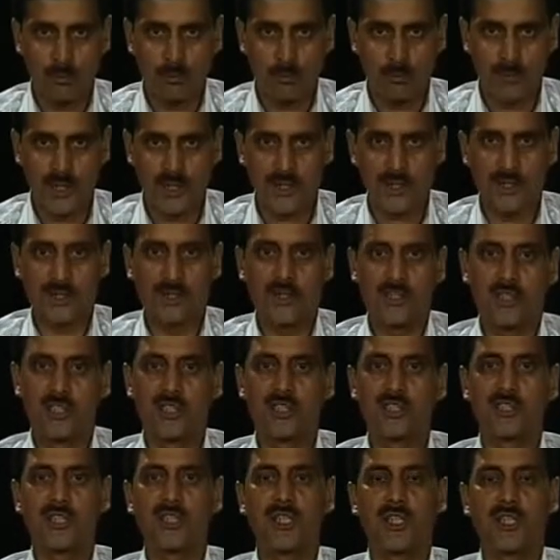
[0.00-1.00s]
But
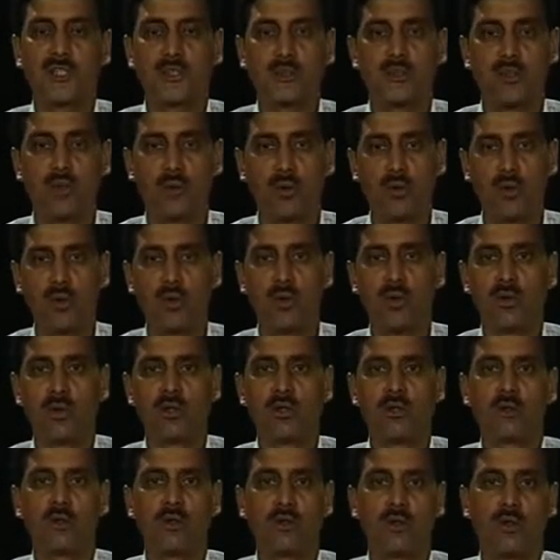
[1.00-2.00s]
since there is no
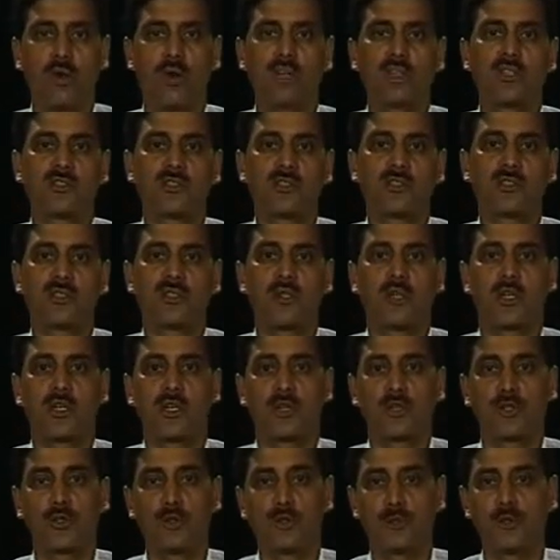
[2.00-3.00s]
loss
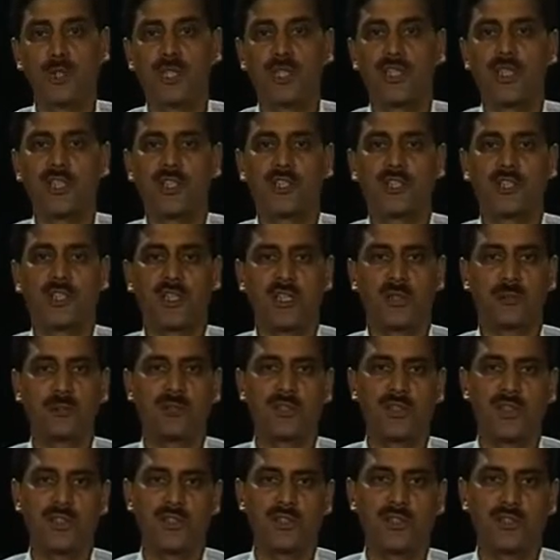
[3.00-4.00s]
or duplication of
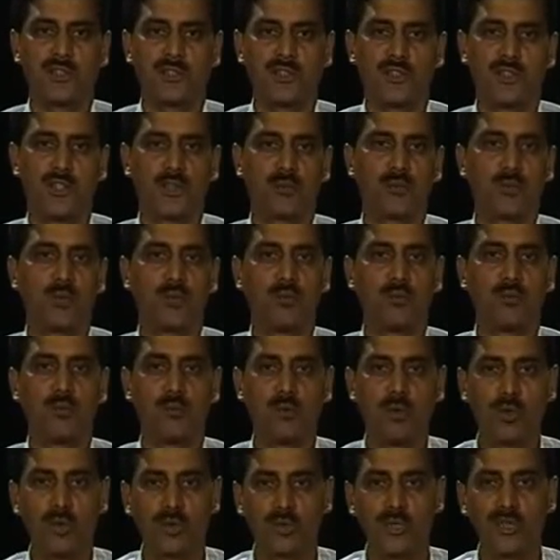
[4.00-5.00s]
genes, therefore
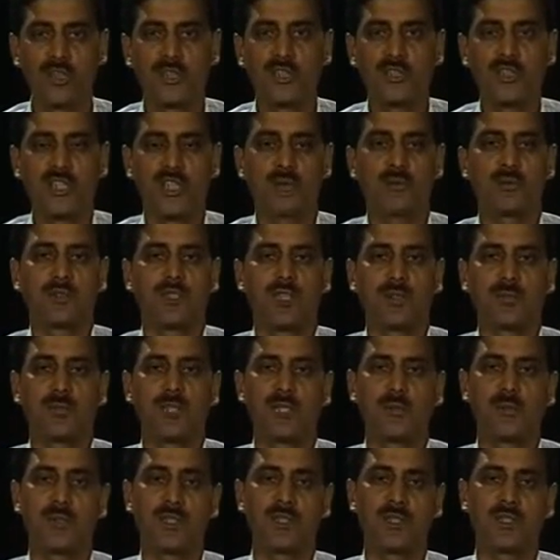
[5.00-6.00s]
both these types of
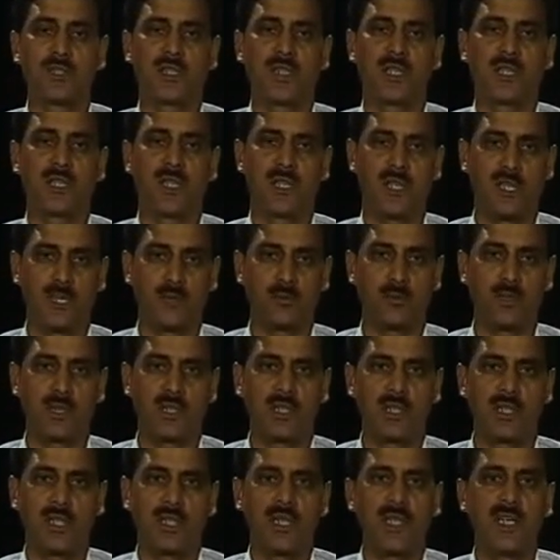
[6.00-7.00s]
gametes are
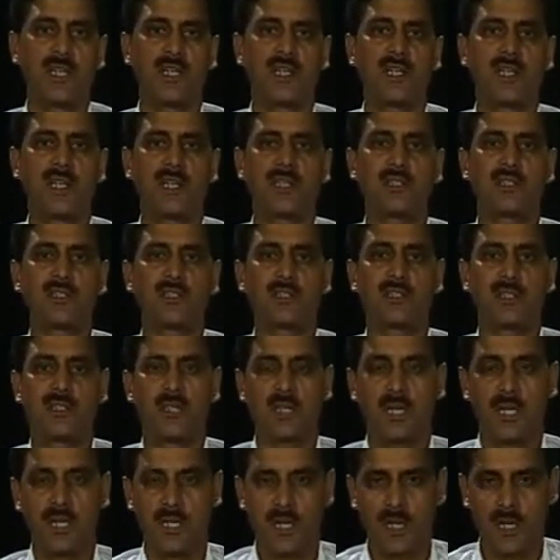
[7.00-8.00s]
normal, and hence
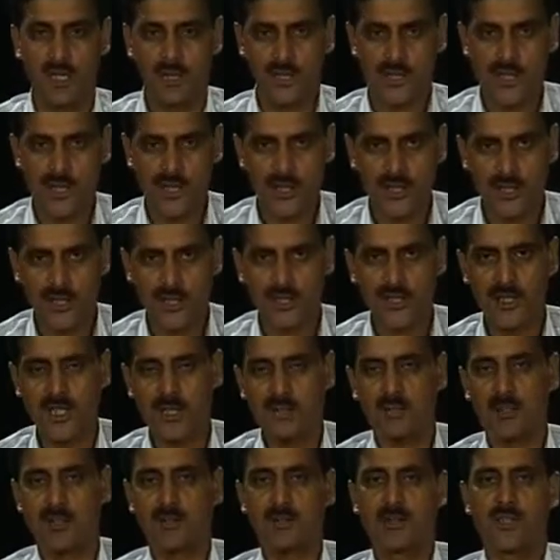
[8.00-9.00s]
alternate
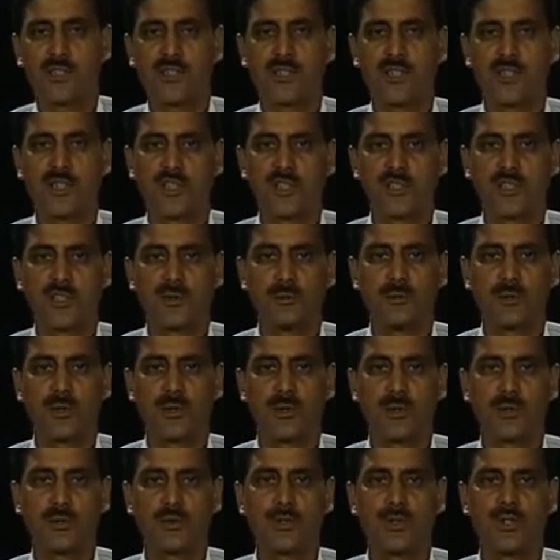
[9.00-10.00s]
type of disjunction
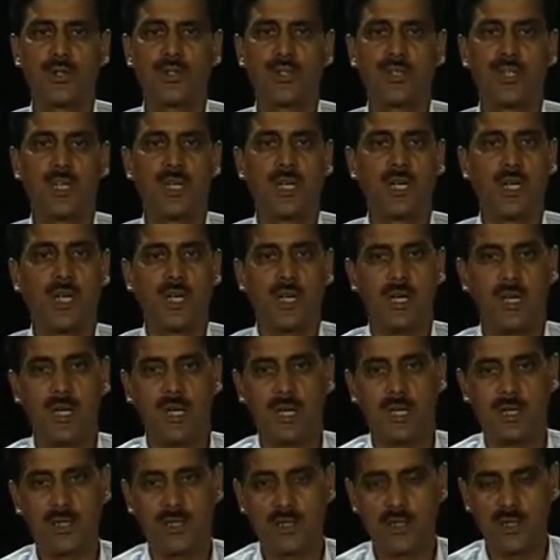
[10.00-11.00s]
produces
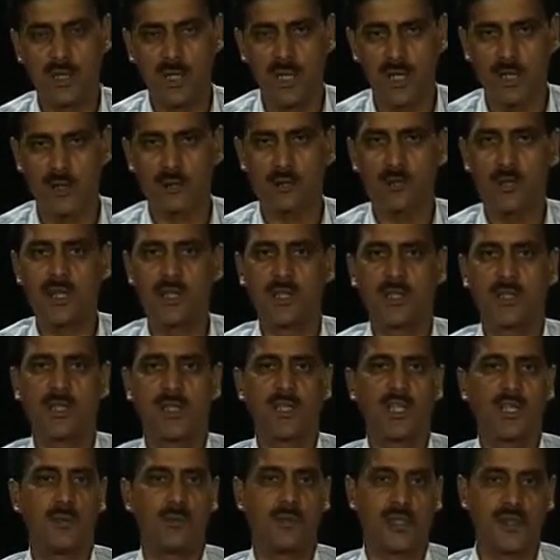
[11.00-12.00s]
all normal
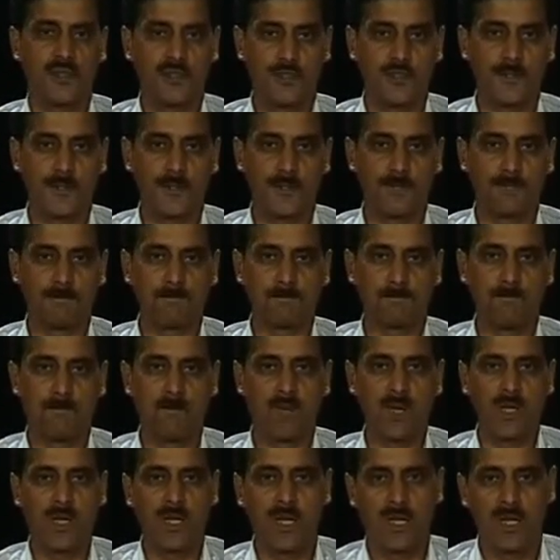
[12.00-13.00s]
gametes.
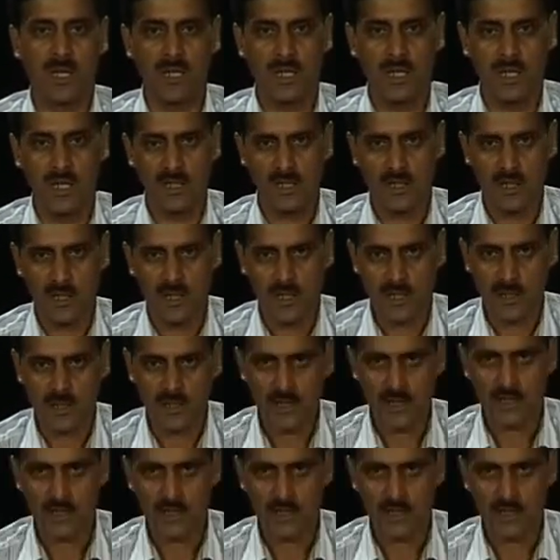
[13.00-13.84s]
In another